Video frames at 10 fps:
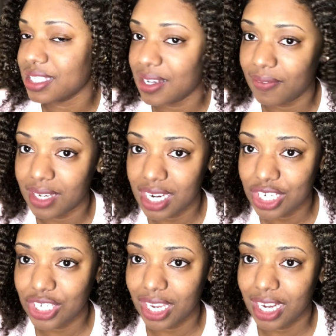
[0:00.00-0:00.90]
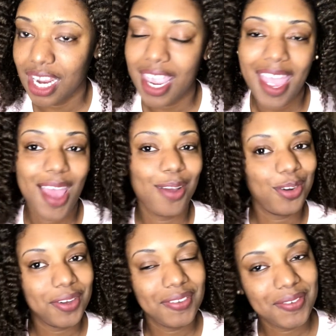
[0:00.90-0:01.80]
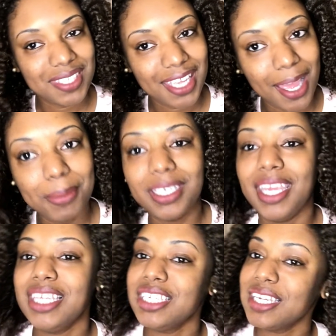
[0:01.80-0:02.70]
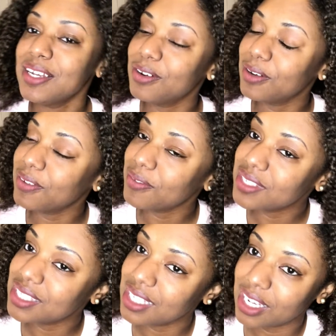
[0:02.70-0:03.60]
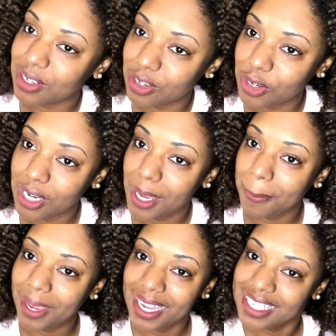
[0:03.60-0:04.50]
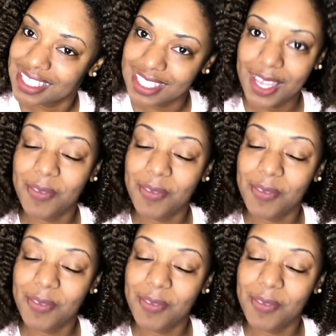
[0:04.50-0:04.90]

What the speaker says: definition. I don't know if it was the combination or if it was the cream by itself,